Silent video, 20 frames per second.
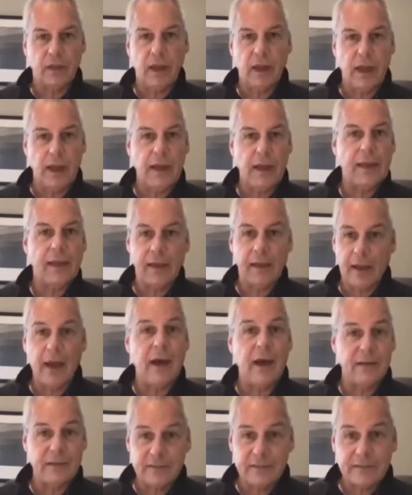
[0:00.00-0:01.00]
I
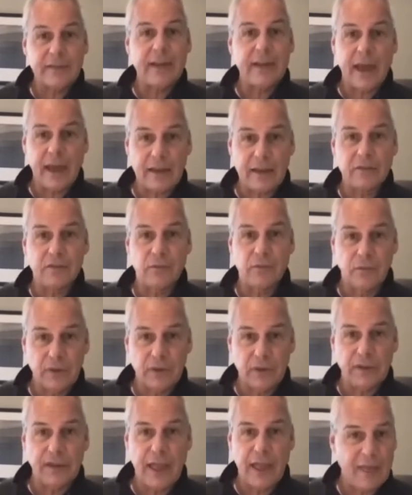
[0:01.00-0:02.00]
honestly hadn't
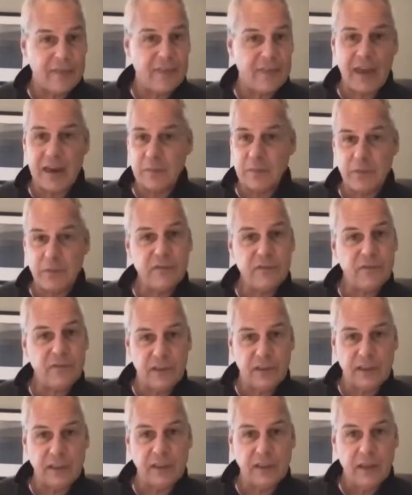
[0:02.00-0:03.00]
really had that
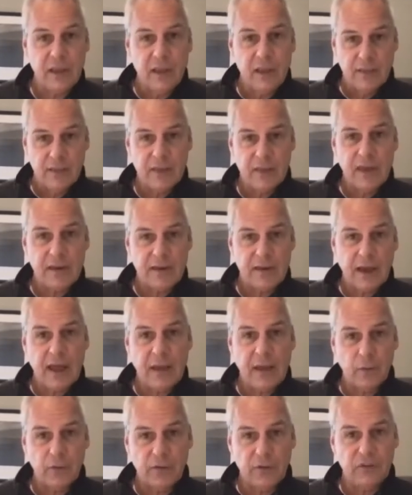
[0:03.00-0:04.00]
epiphany that
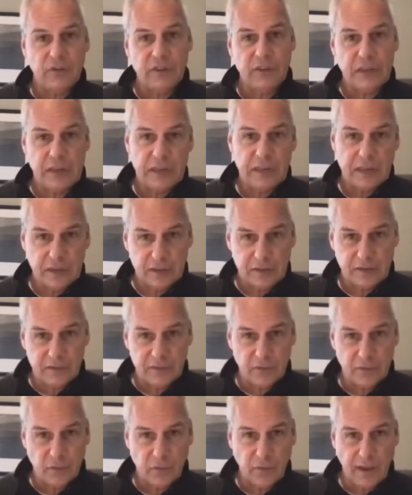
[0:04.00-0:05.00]
I was leading in a
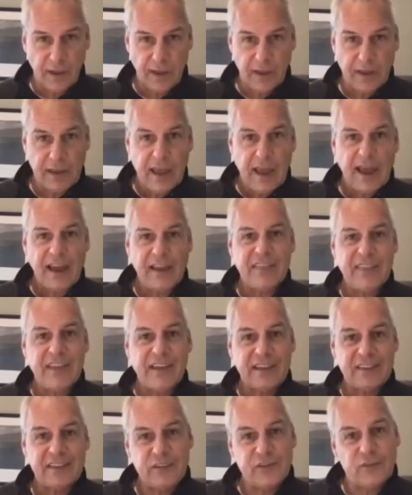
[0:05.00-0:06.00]
different way. I think
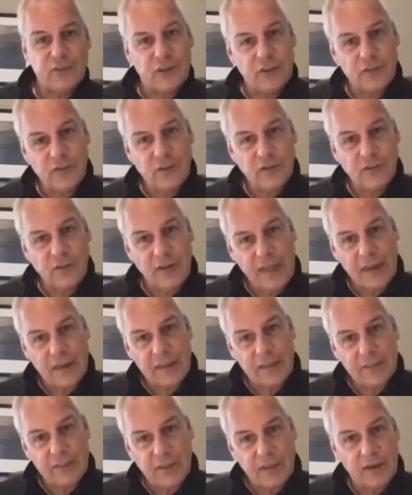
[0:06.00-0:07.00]
I just took for
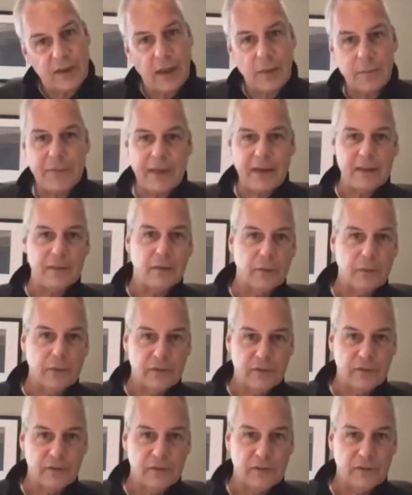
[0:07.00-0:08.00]
granted that I'm getting the
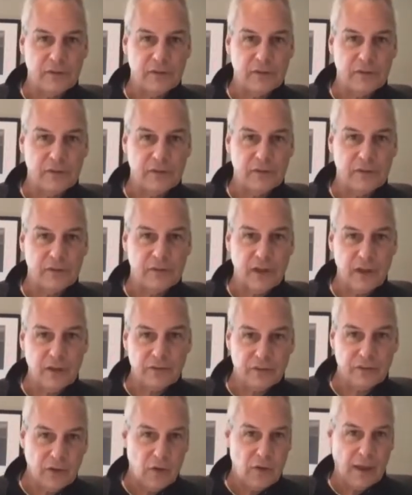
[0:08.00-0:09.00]
results, so
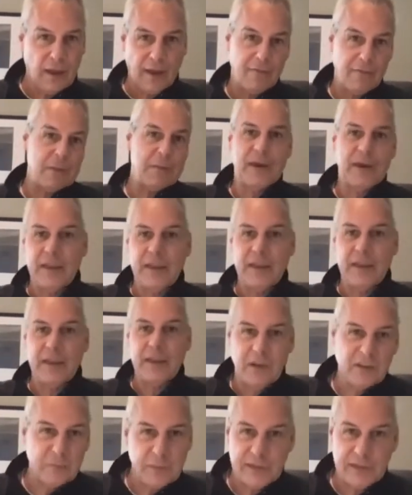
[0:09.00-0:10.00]
everybody must be
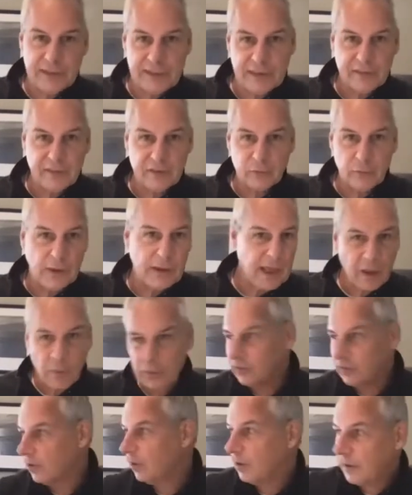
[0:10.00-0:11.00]
leading this way. I wasn't
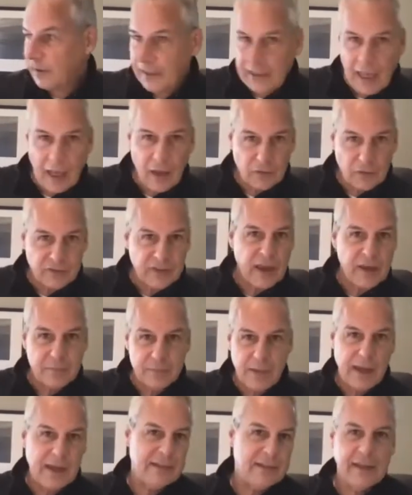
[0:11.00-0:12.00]
looking outside my
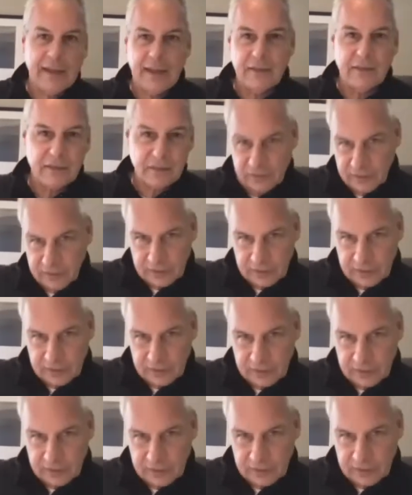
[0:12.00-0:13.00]
lane to see
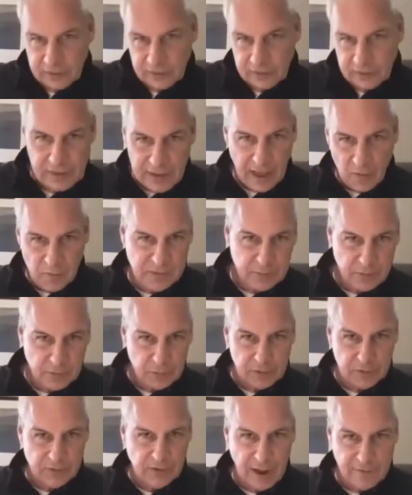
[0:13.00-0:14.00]
how people were
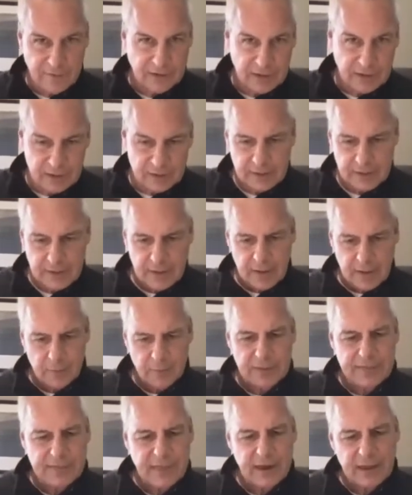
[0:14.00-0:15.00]
driving it. But then
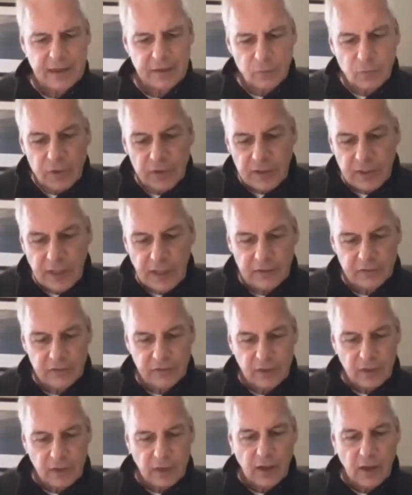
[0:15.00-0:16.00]
I realized,
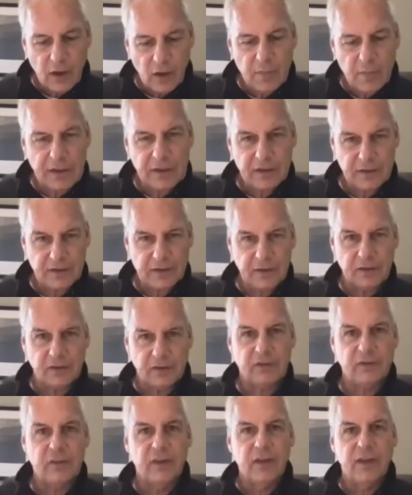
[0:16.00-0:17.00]
oh my
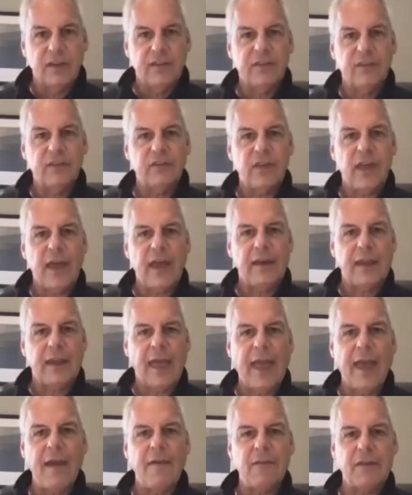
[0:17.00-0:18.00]
goodness, this had
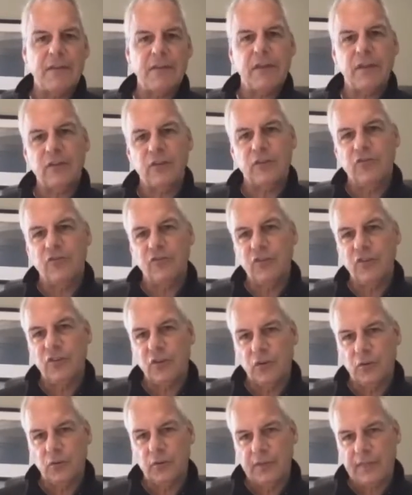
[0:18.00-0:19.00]
everything to
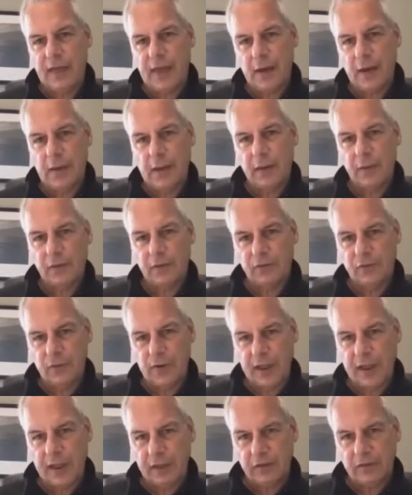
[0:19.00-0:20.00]
do with how I was
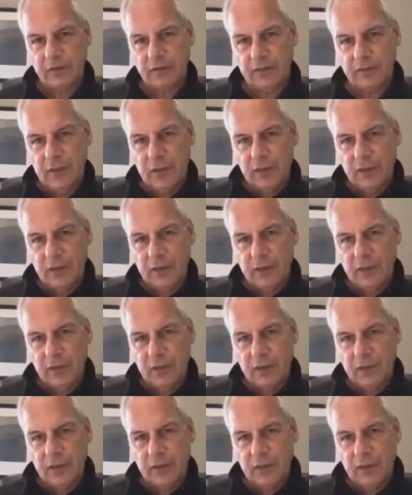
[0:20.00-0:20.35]
raised.